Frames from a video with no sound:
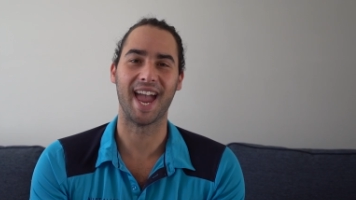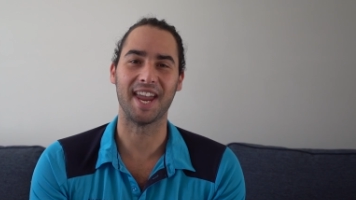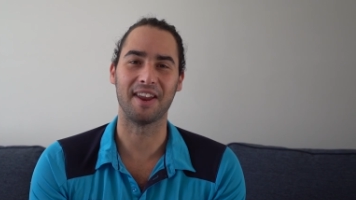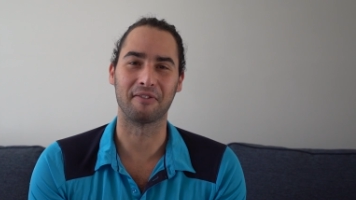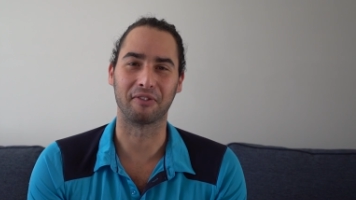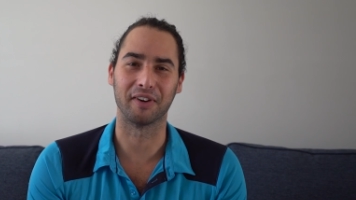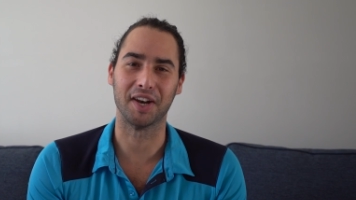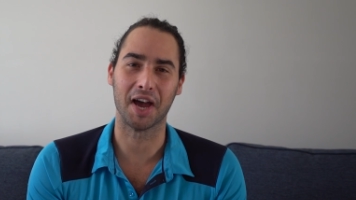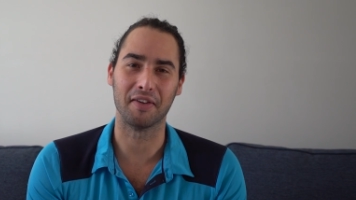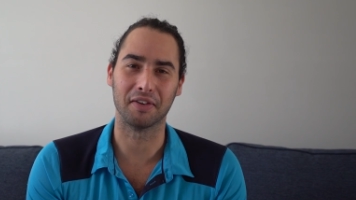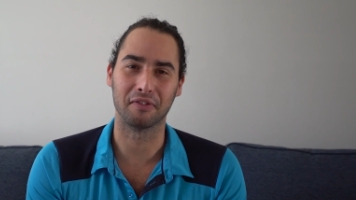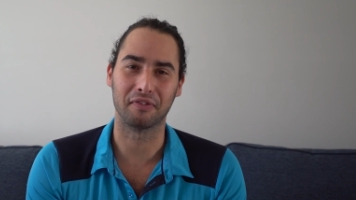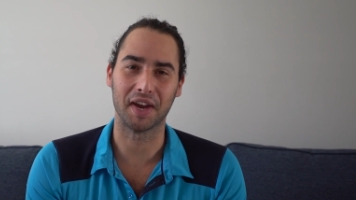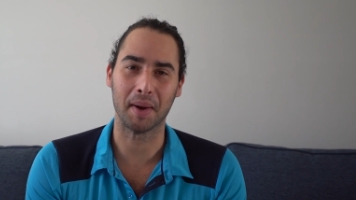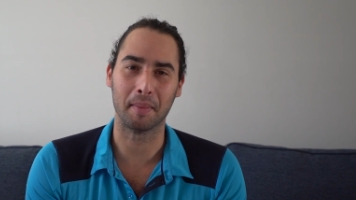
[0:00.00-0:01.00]
Hey
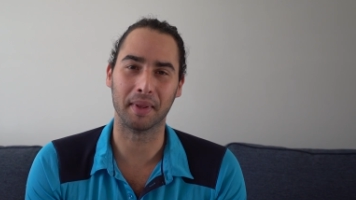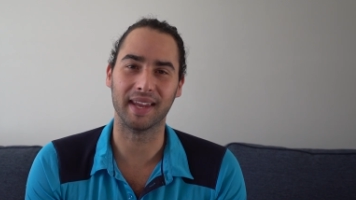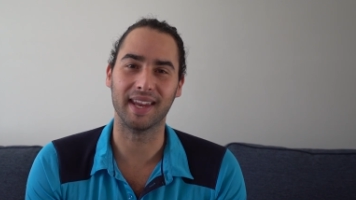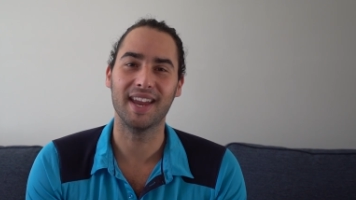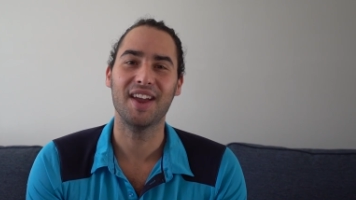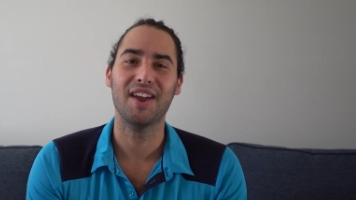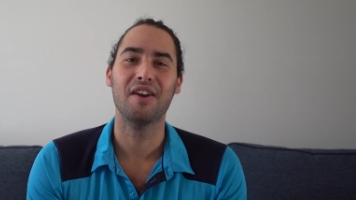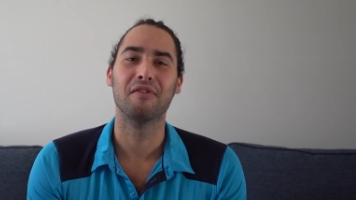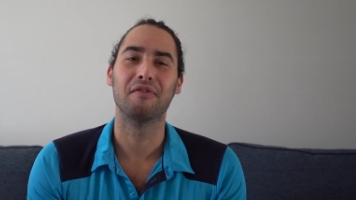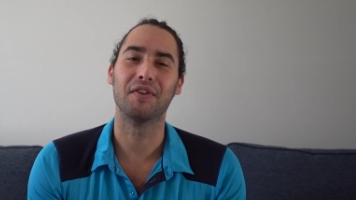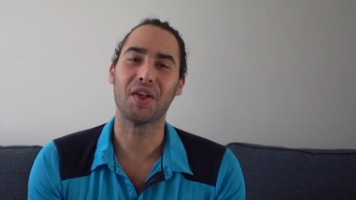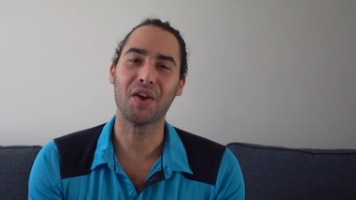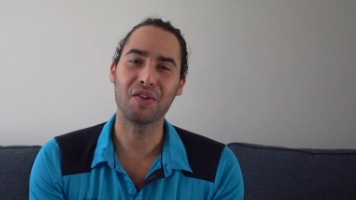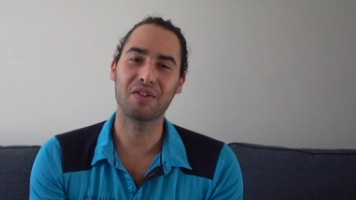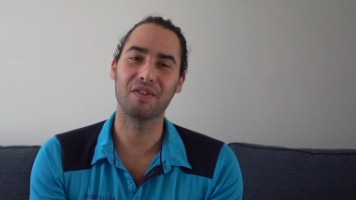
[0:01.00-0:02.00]
freediving family, for
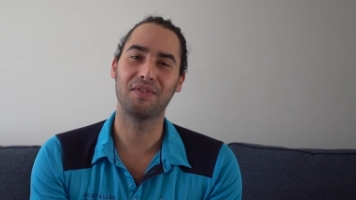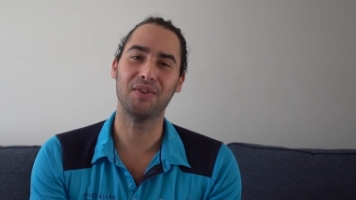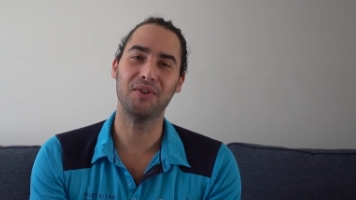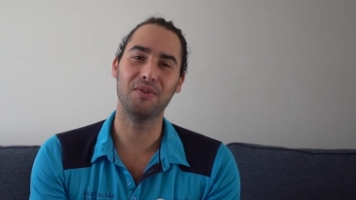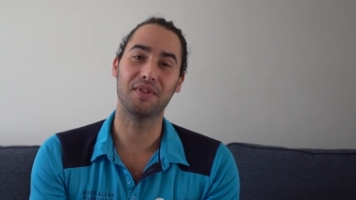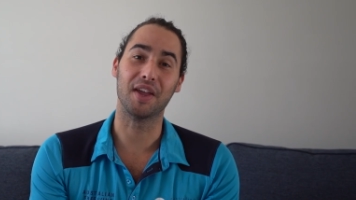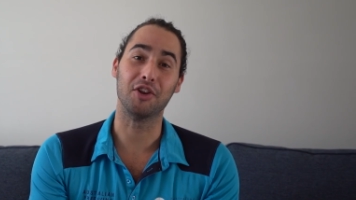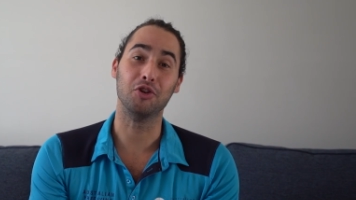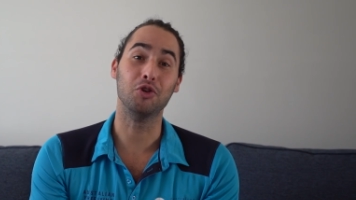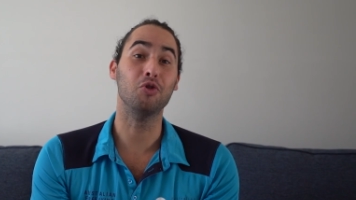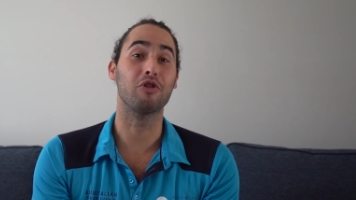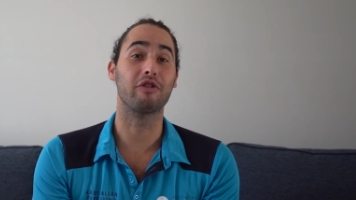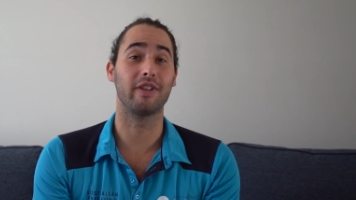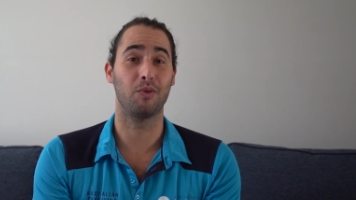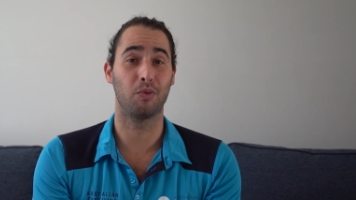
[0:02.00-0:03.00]
those of you that
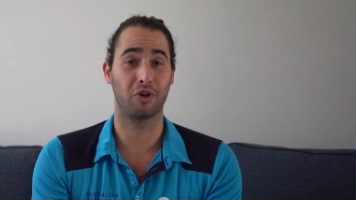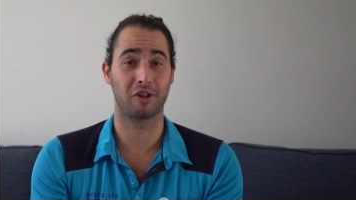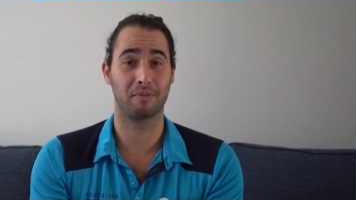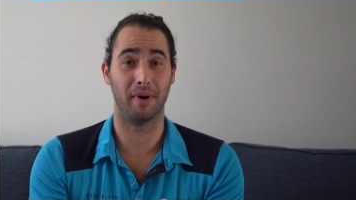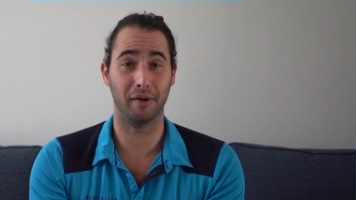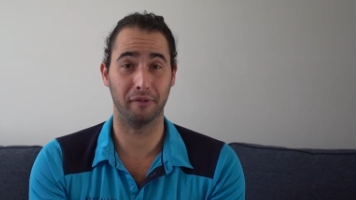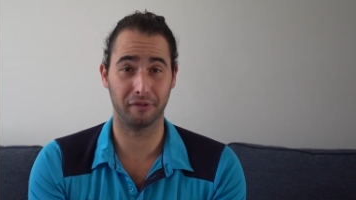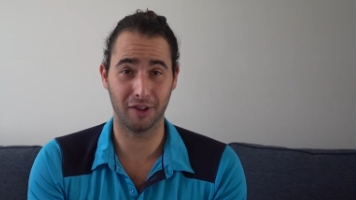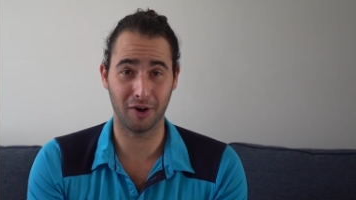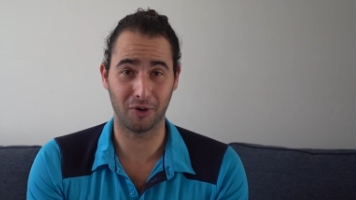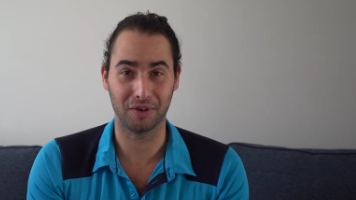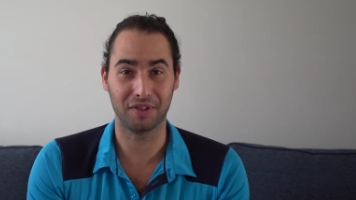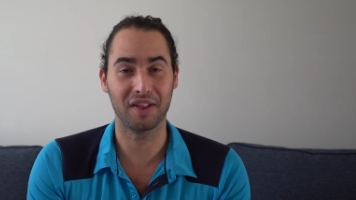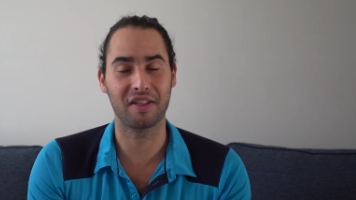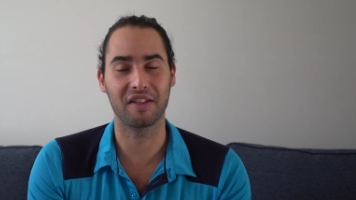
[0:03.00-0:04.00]
usually watch my
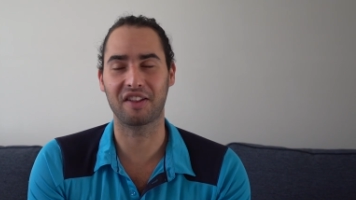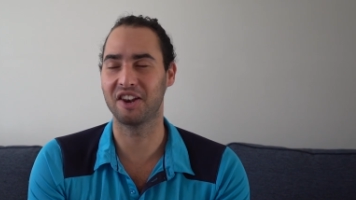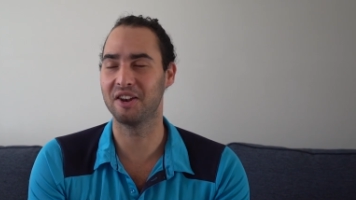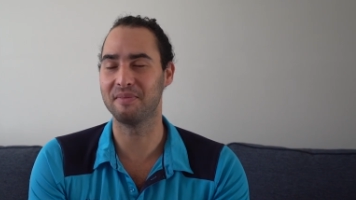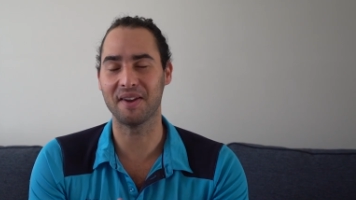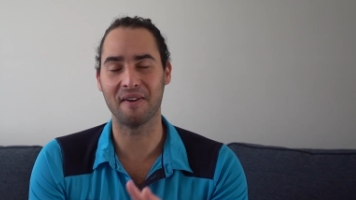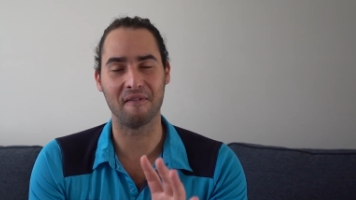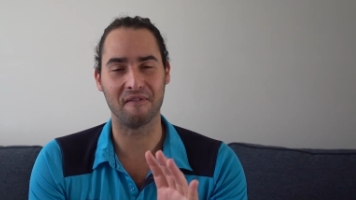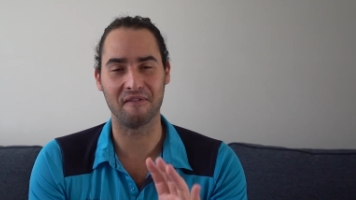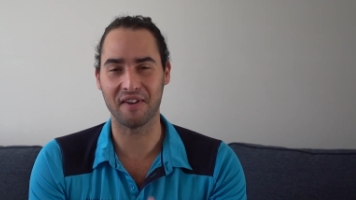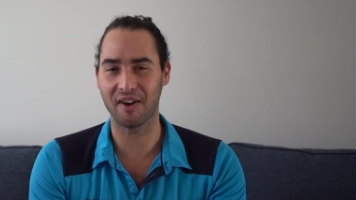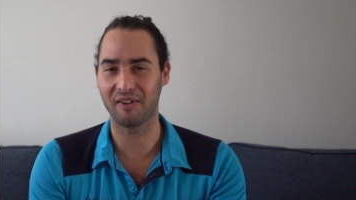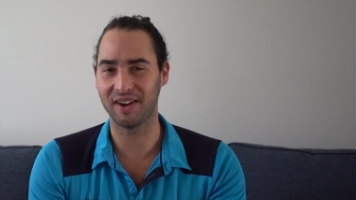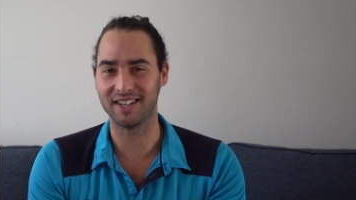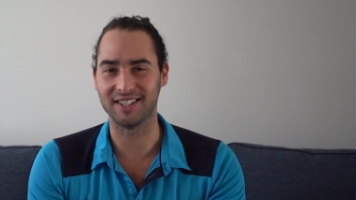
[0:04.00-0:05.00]
vlog, this is going to be a
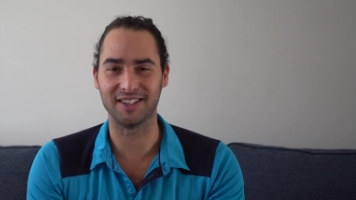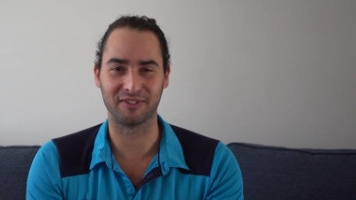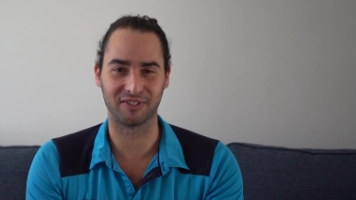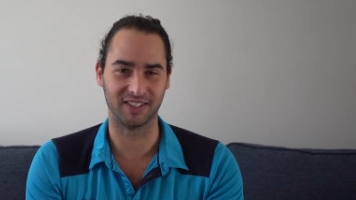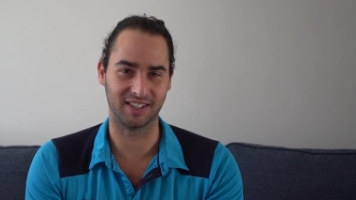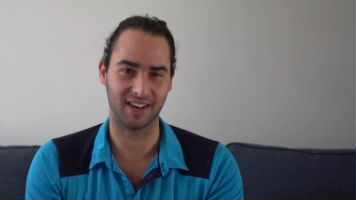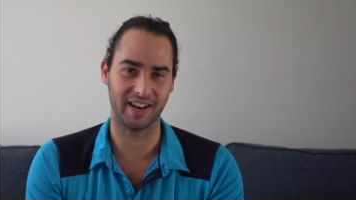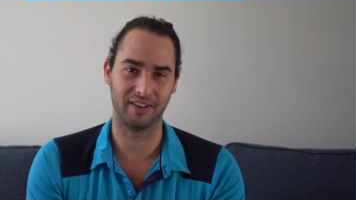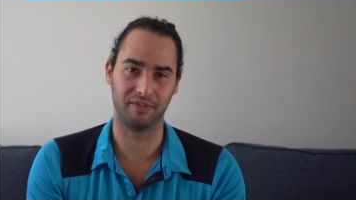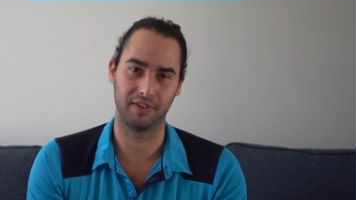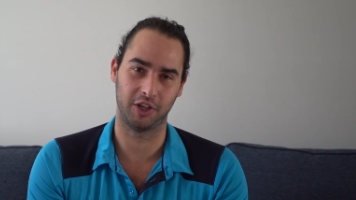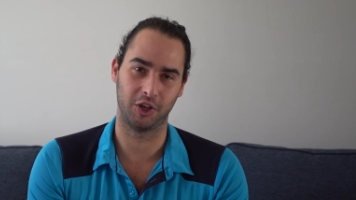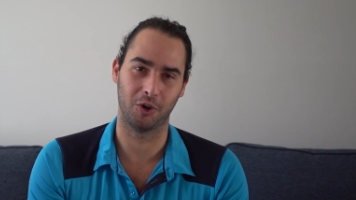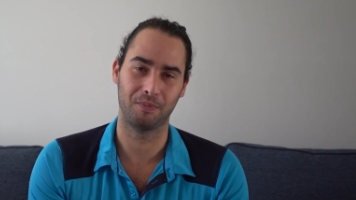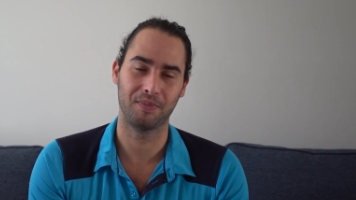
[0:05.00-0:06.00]
very different kind of
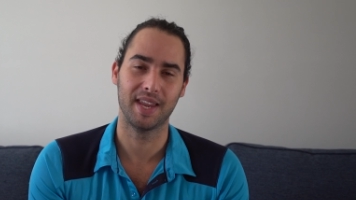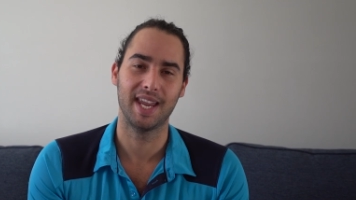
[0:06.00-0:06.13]
video.